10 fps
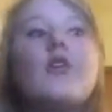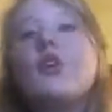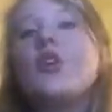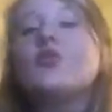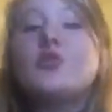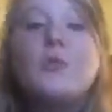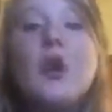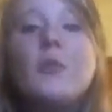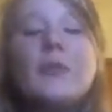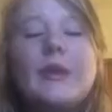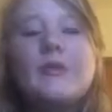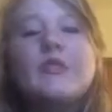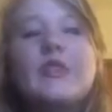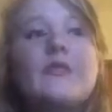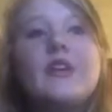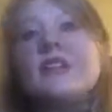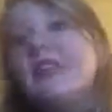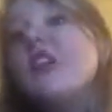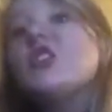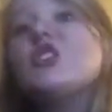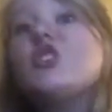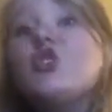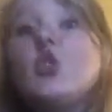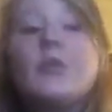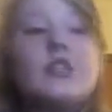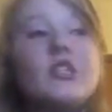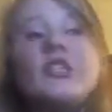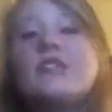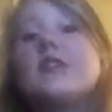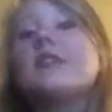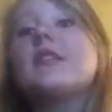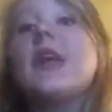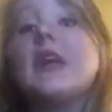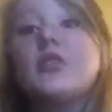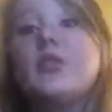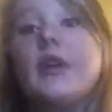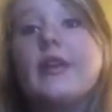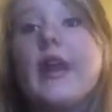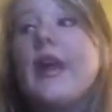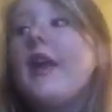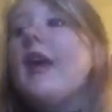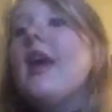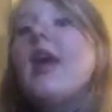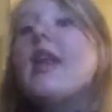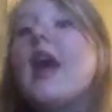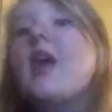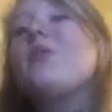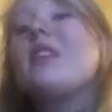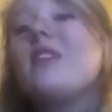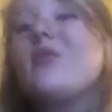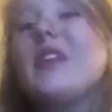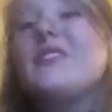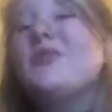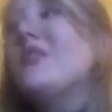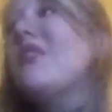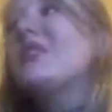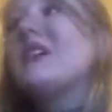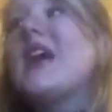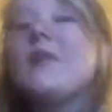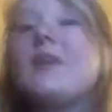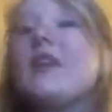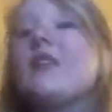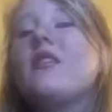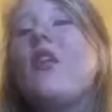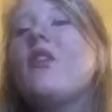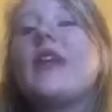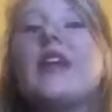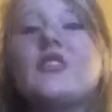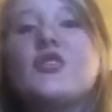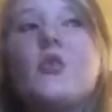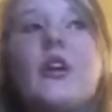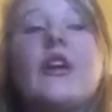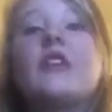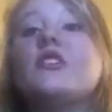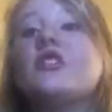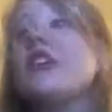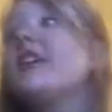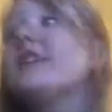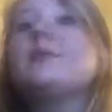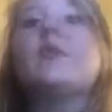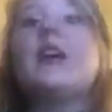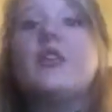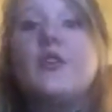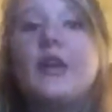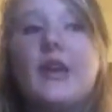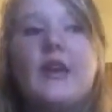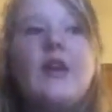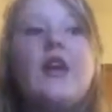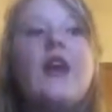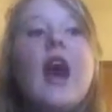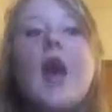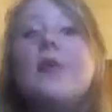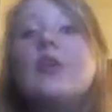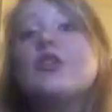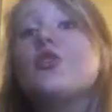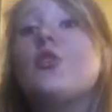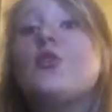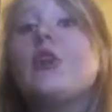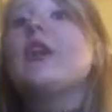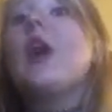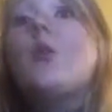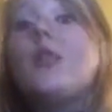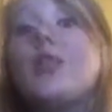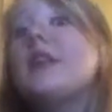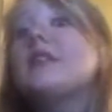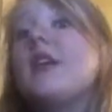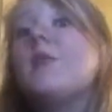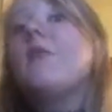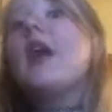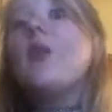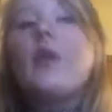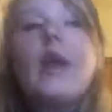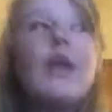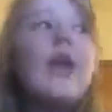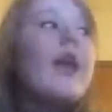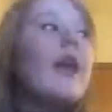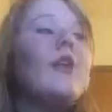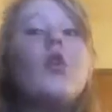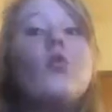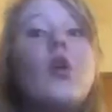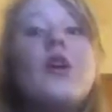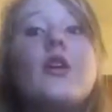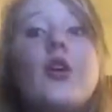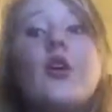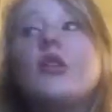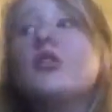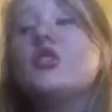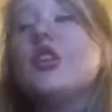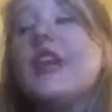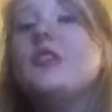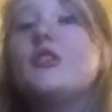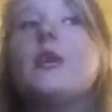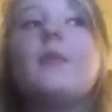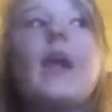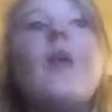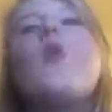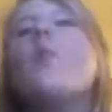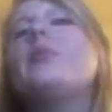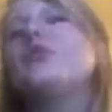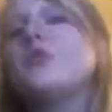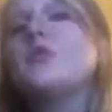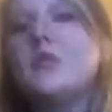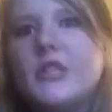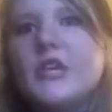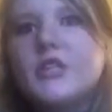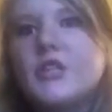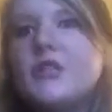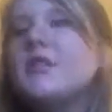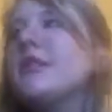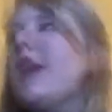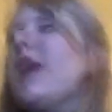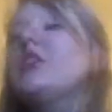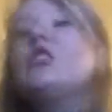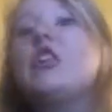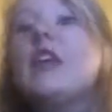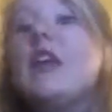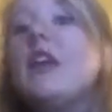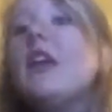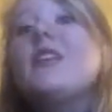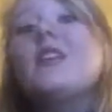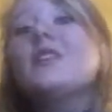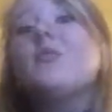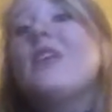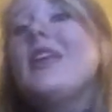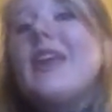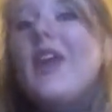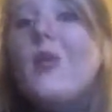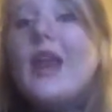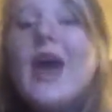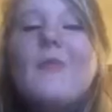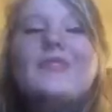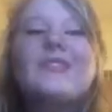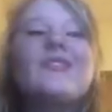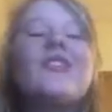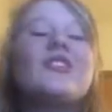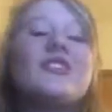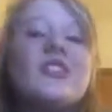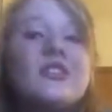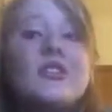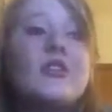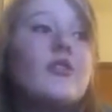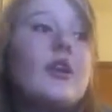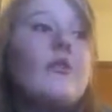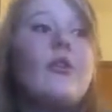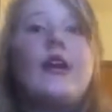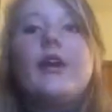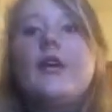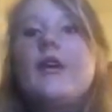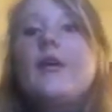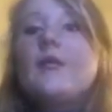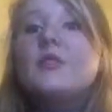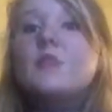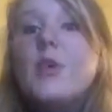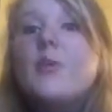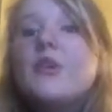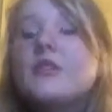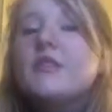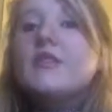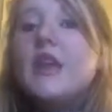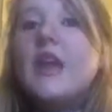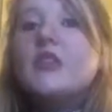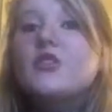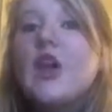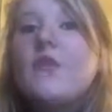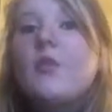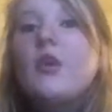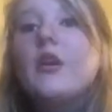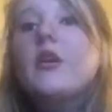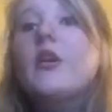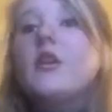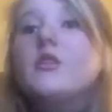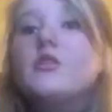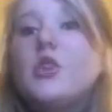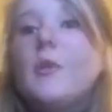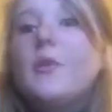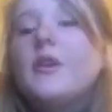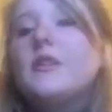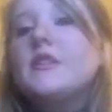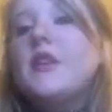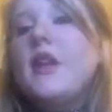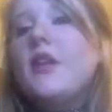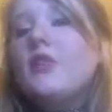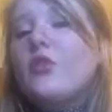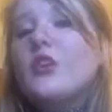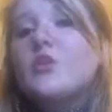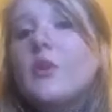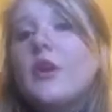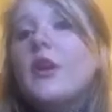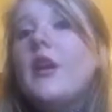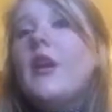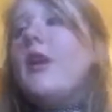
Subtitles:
you know, smart people stuff. Not saying she's stupid, she just doesn't like doing that. And I really don't like doing all the typing and all that extra work, and she doesn't mind doing it. I'm a control freak. I want things done my way, and I don't want her to change it, but I'm open to suggestions. She doesn't really care what happens as long as she gets a good grade for it. Smart person, extra heavy work. Stupid person, grunge work.